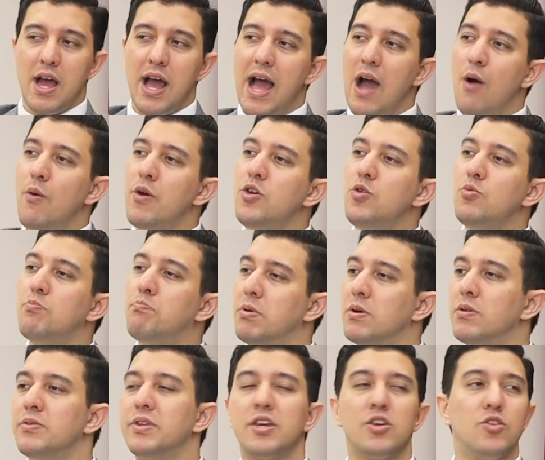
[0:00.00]
How are you
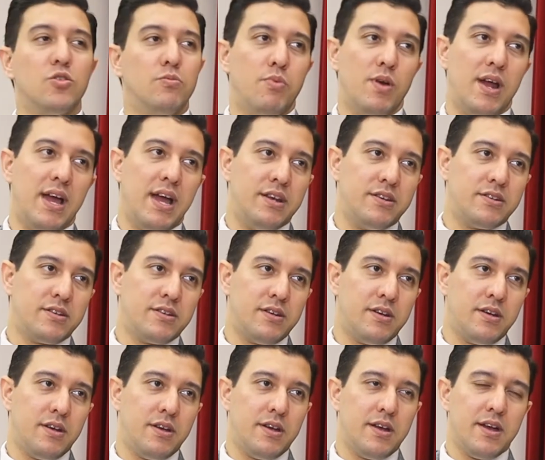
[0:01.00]
building your brand?
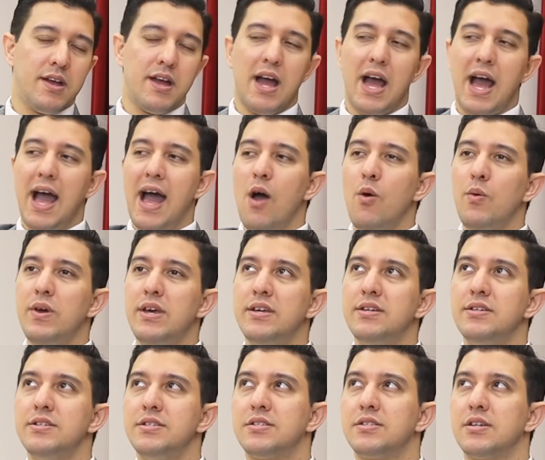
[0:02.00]
How
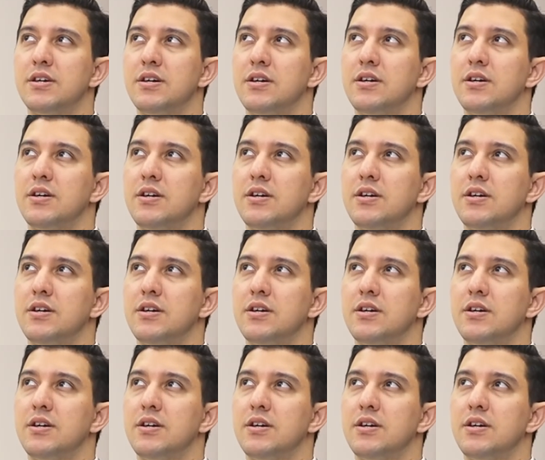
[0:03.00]
is